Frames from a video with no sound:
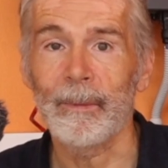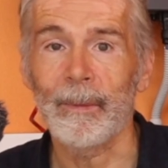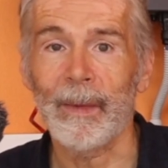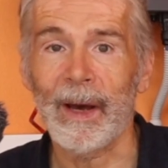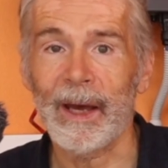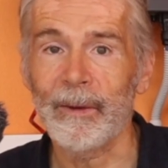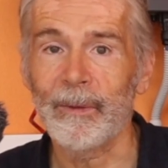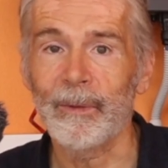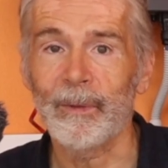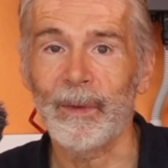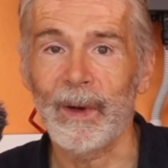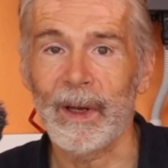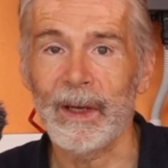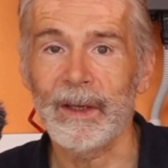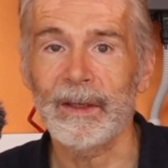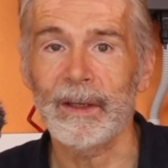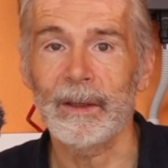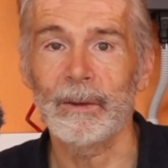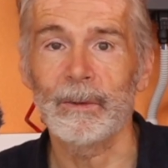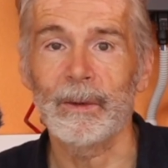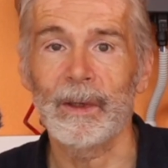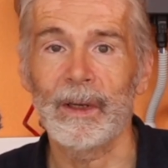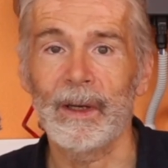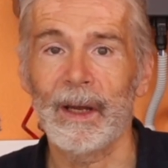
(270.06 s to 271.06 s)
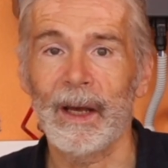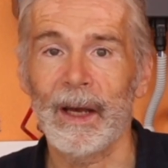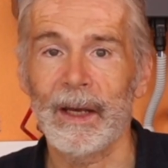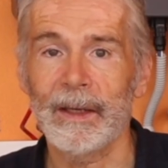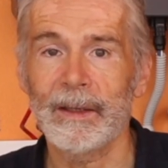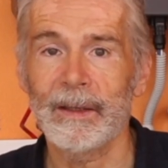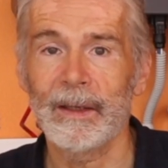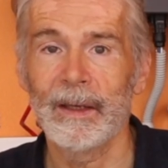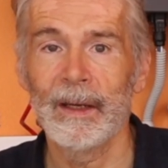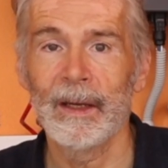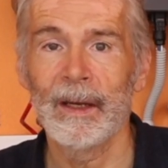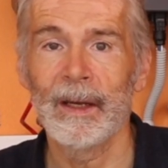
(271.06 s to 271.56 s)
my friends
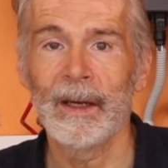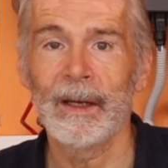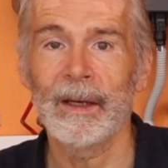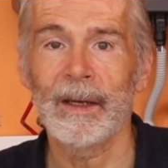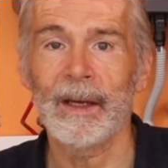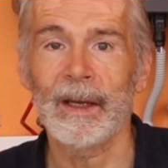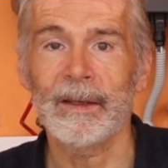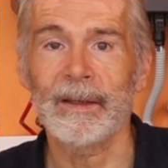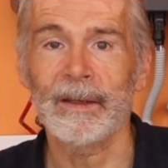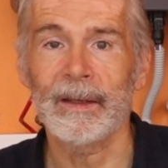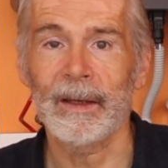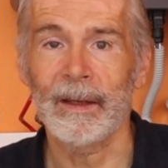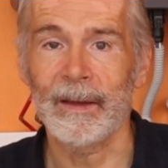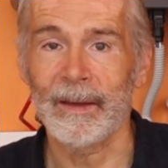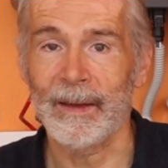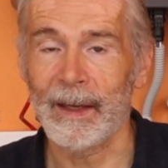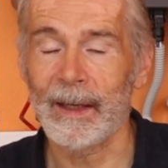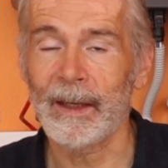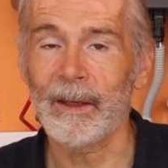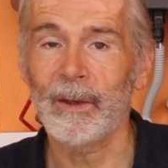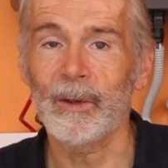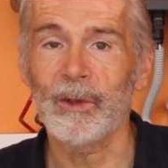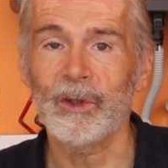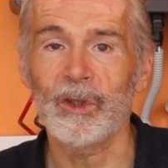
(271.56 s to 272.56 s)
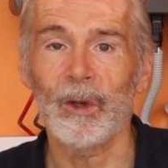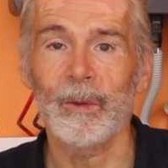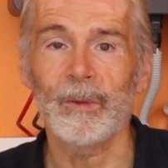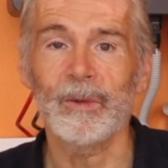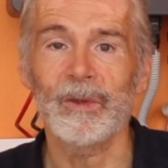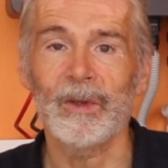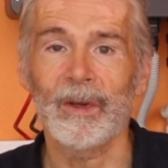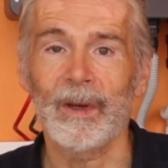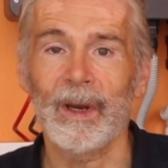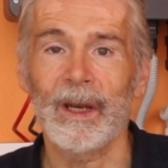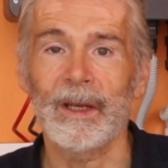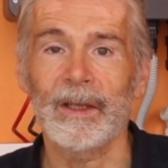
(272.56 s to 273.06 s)
realize that their
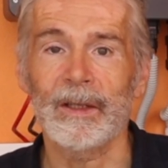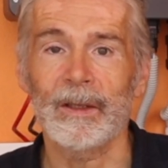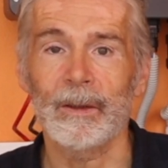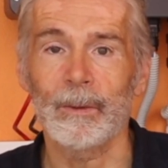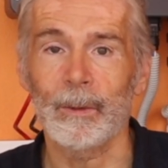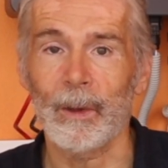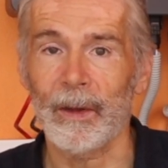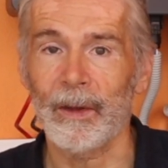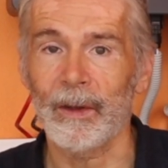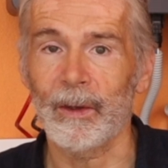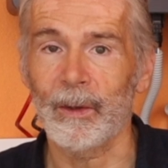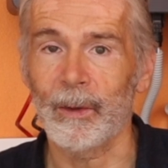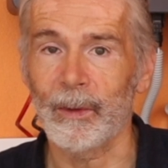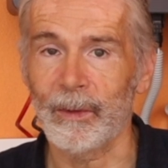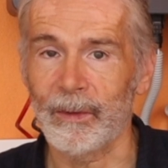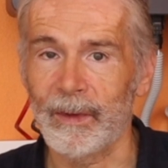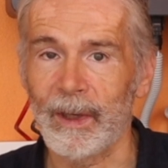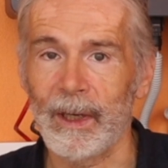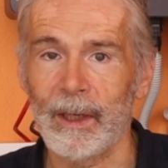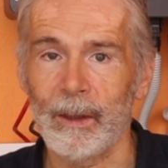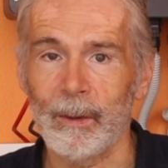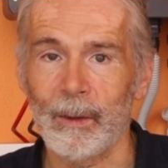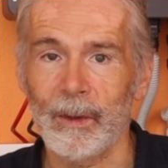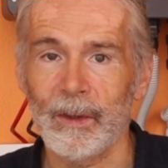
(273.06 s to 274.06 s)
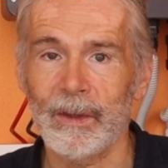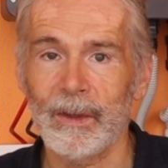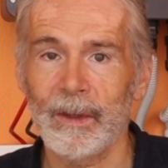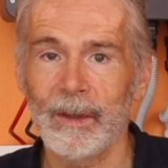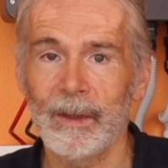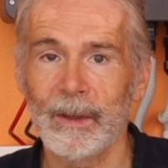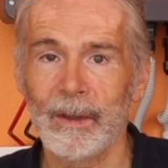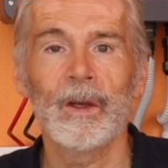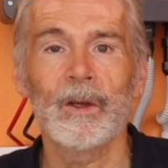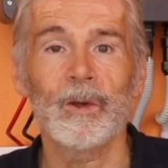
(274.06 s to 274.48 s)
consumption is rather continuous,